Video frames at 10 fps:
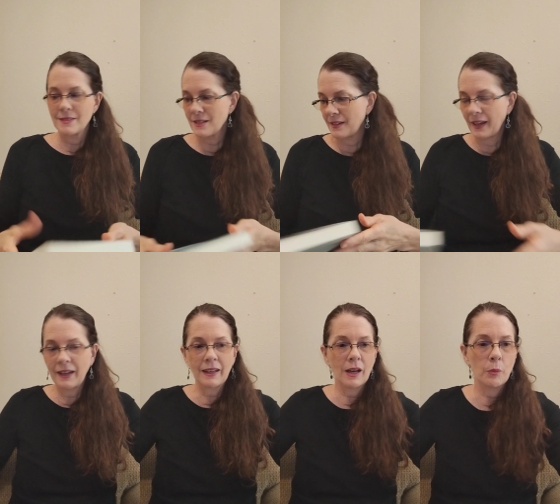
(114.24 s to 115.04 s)

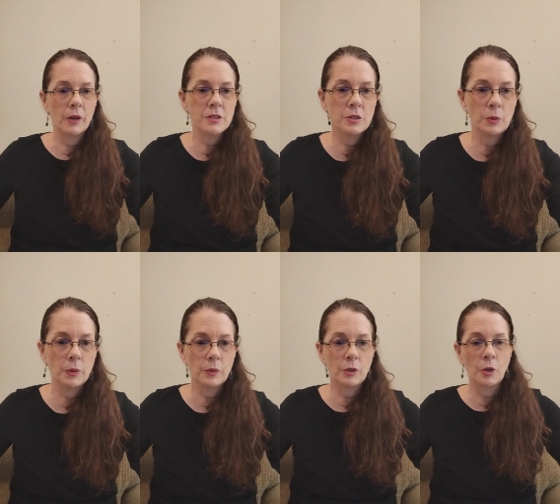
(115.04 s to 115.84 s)
today I want to
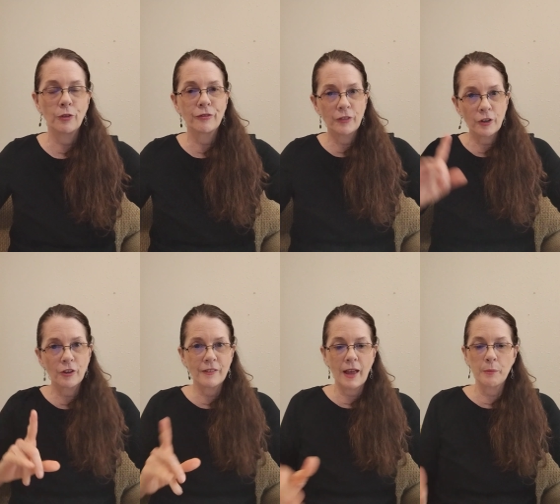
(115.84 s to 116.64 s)
go
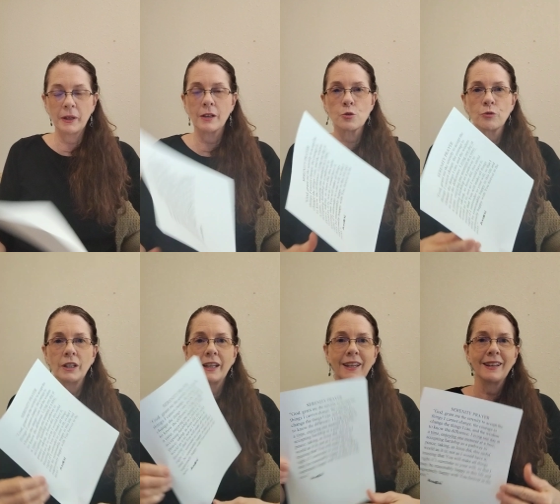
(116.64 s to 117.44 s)
further in that because
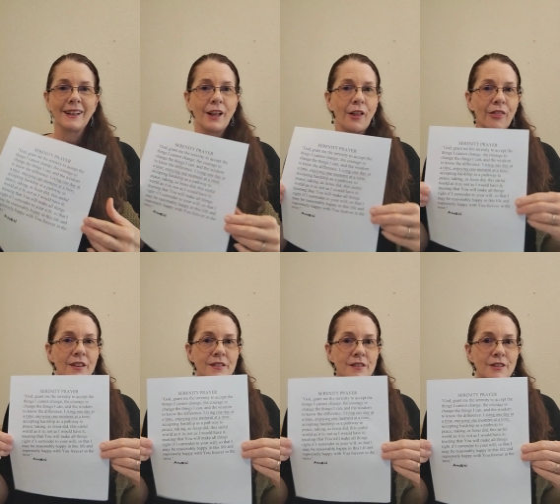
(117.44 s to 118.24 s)
really,
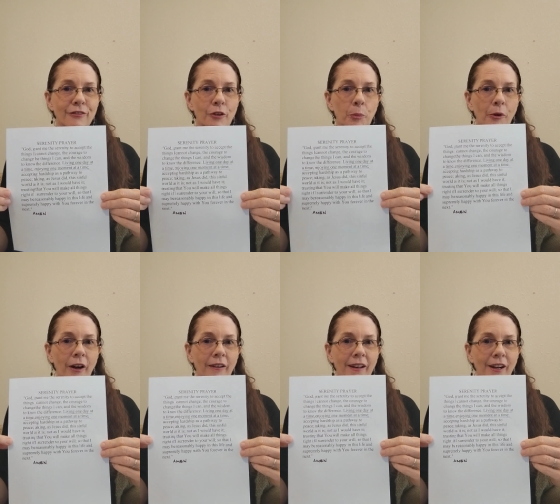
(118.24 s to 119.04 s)
this is the full
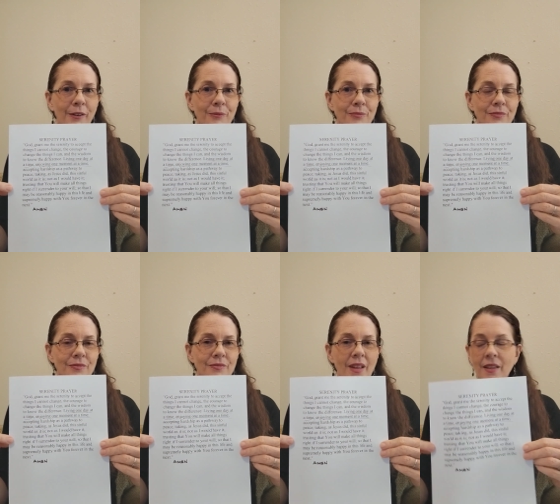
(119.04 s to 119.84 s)
prayer right here.
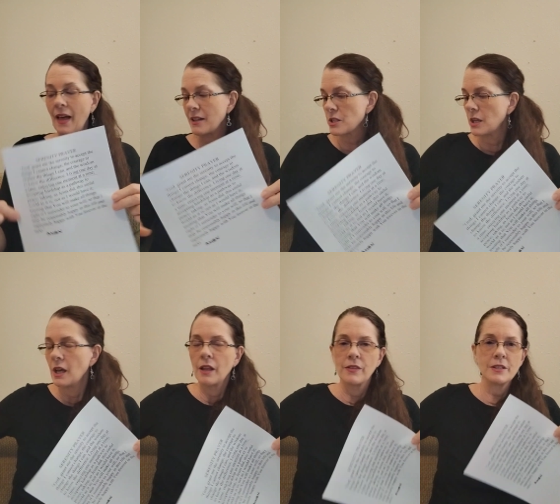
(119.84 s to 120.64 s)
And
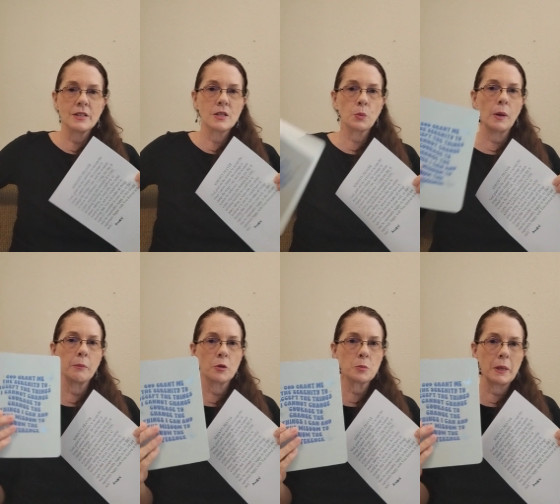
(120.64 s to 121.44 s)
this is what
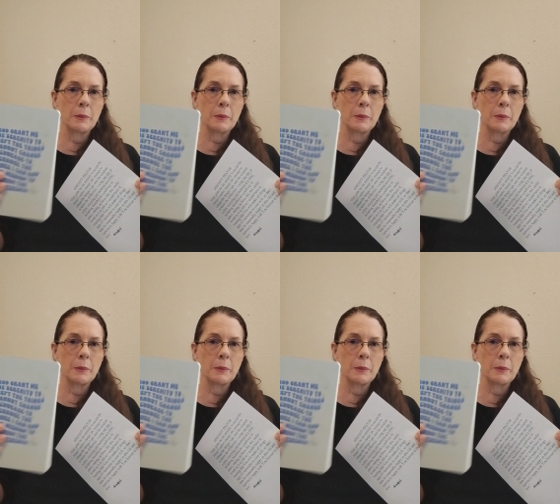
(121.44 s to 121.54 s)
most